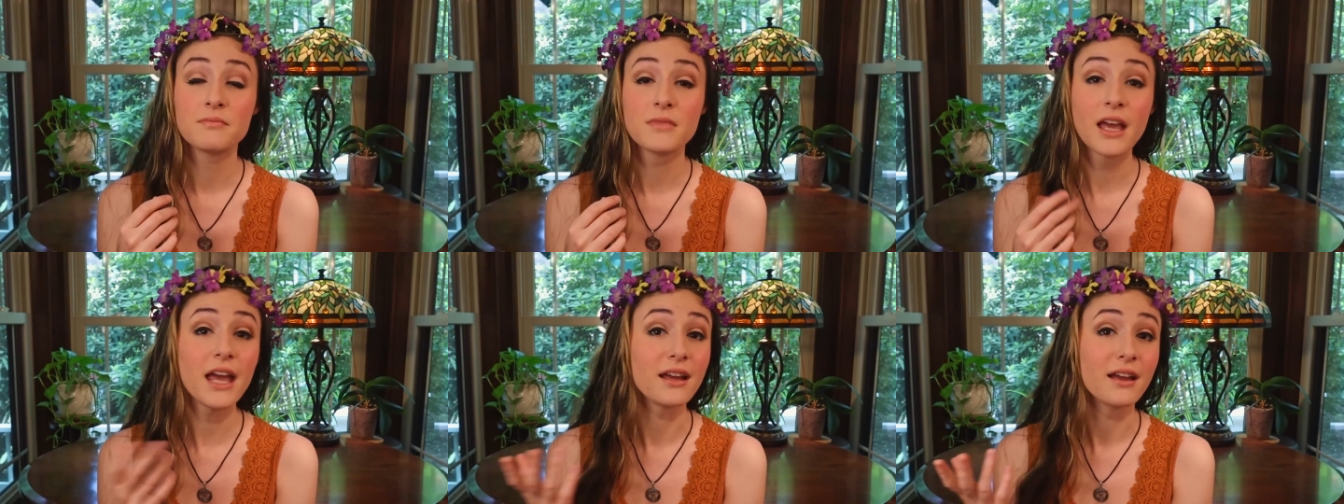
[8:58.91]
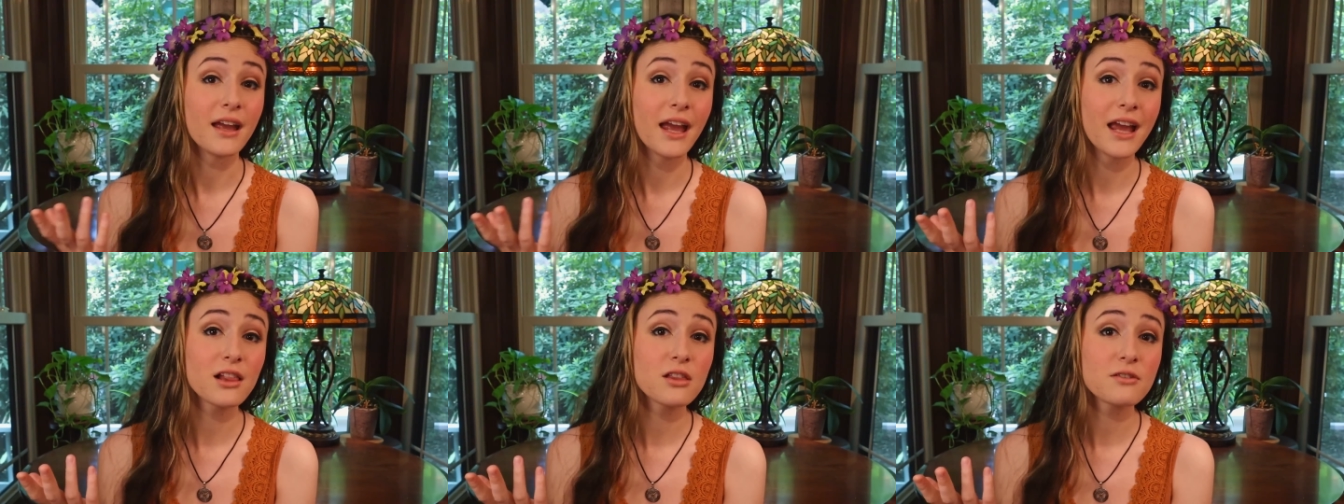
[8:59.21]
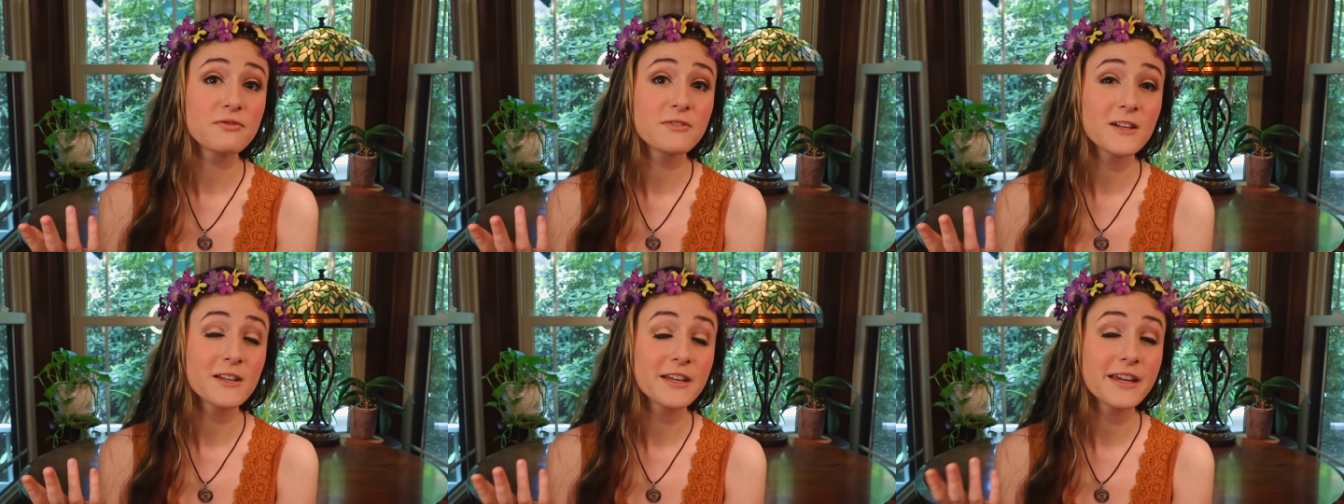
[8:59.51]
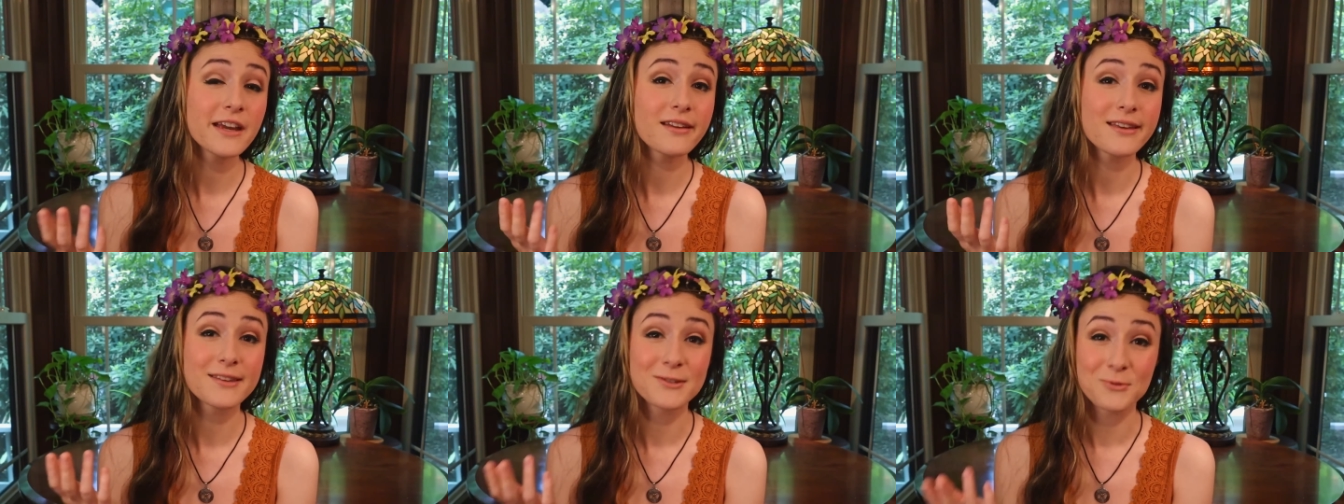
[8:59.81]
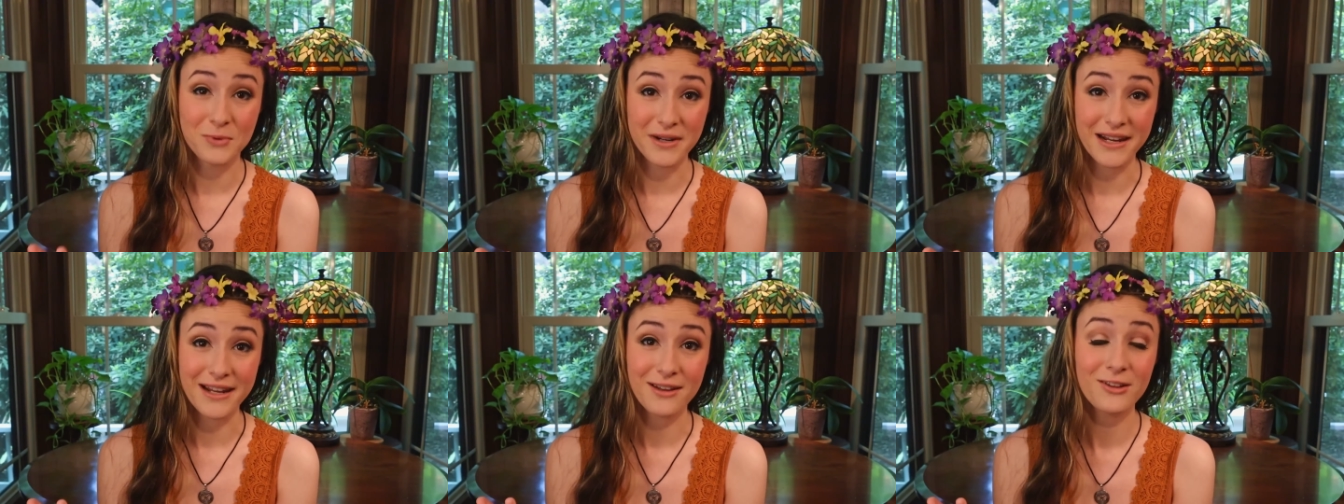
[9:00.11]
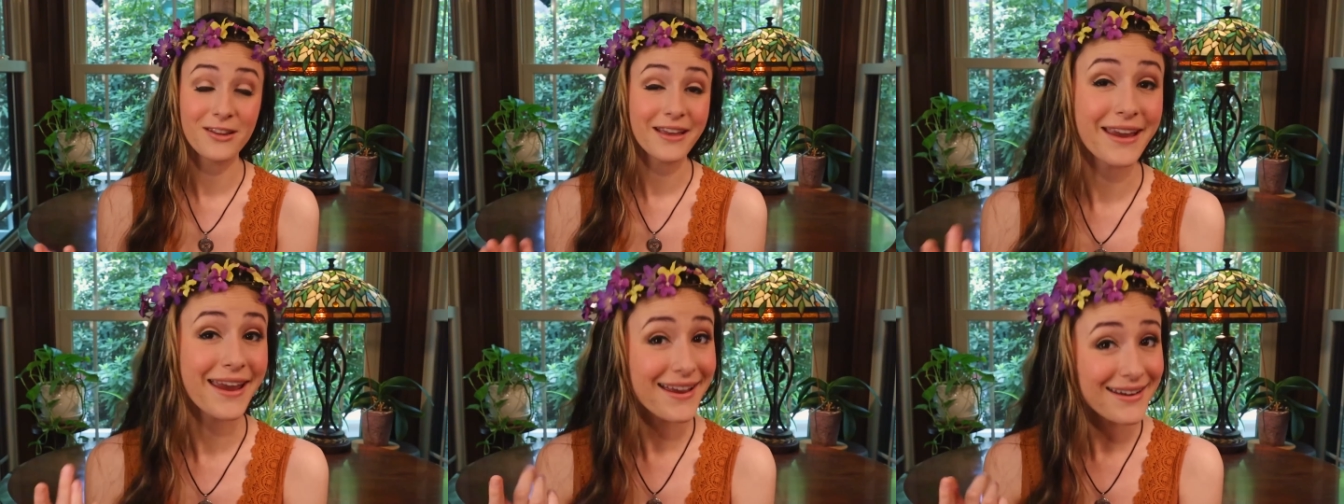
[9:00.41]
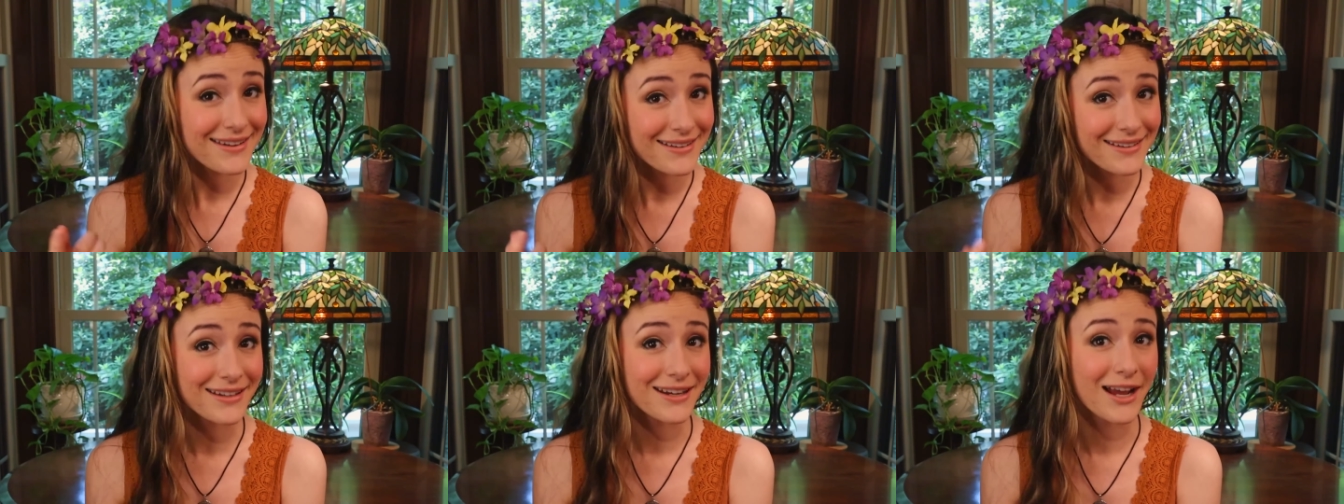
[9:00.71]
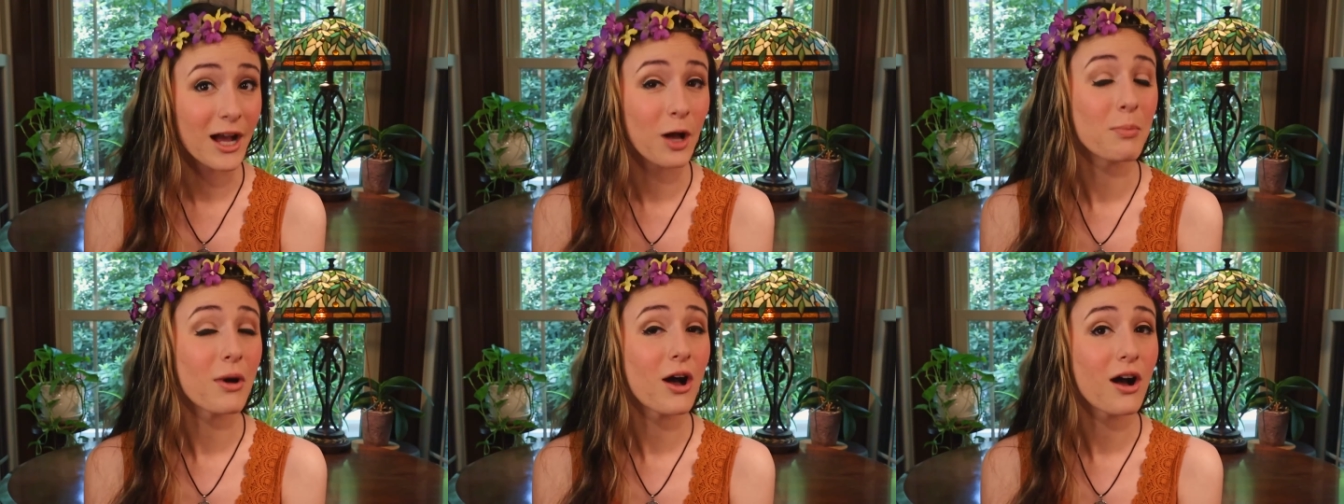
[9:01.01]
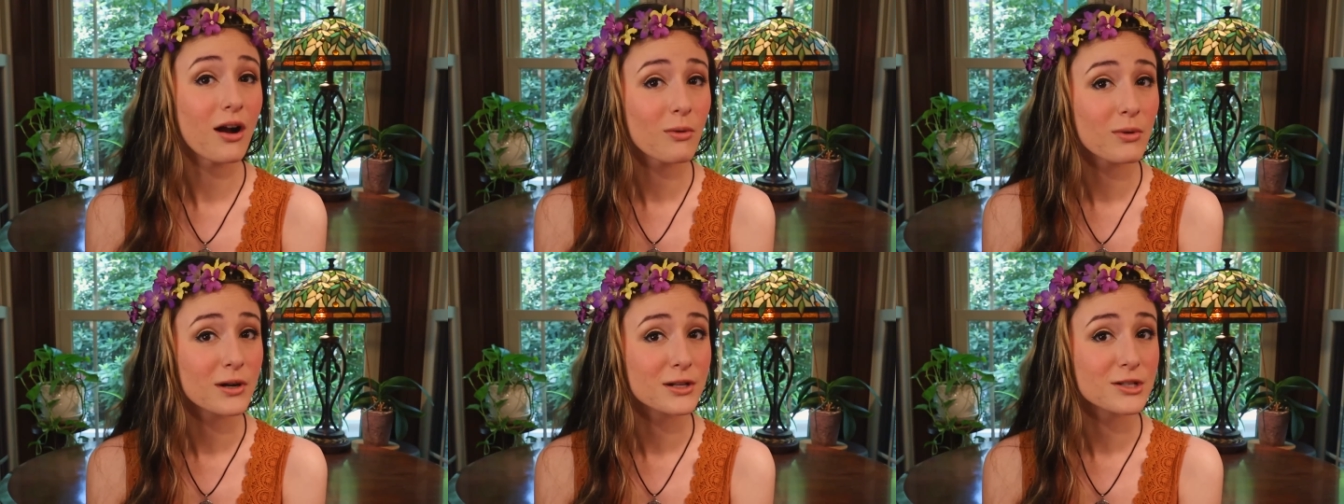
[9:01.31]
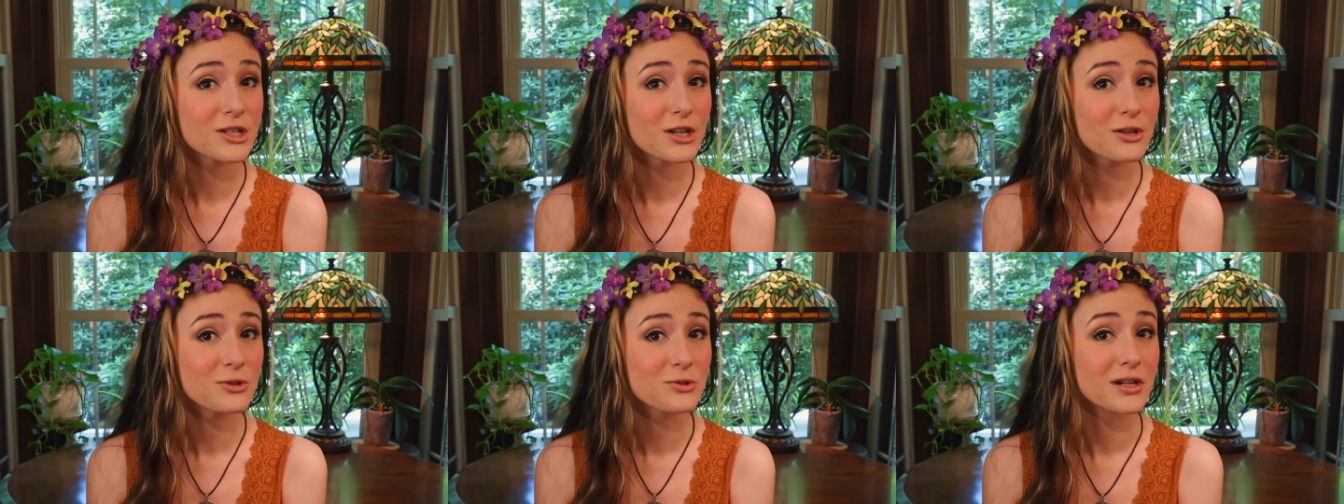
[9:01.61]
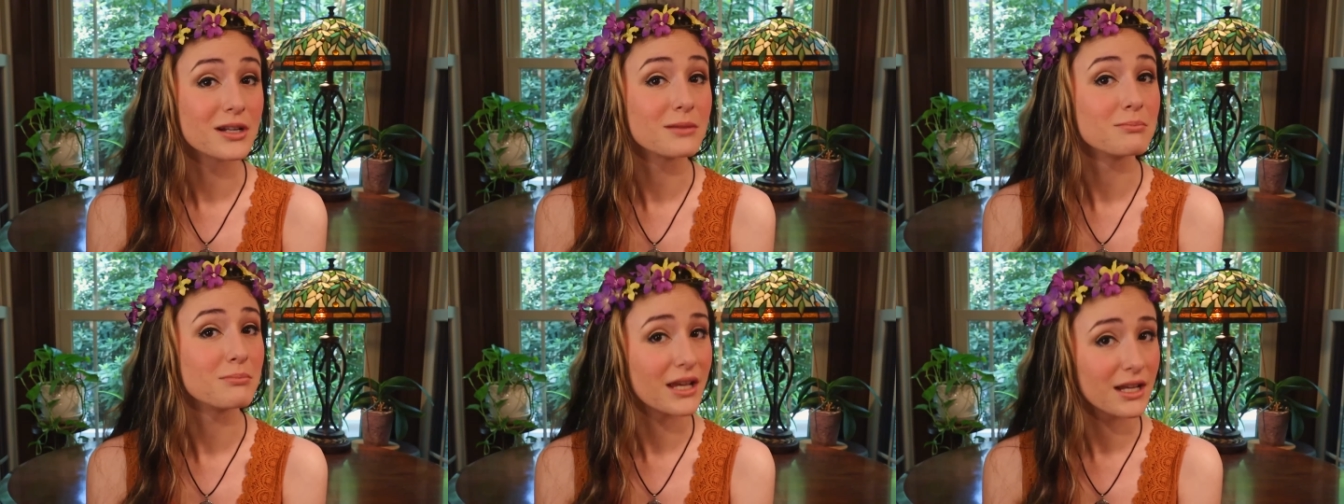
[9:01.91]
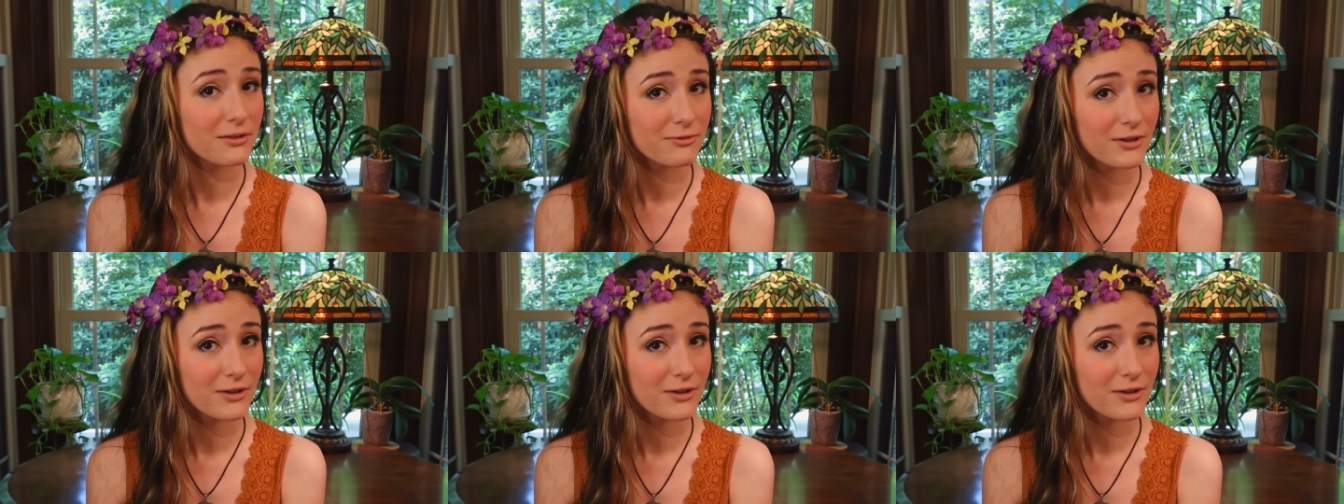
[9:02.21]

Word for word: hey, Anglophilia is real, and it can help awkward children make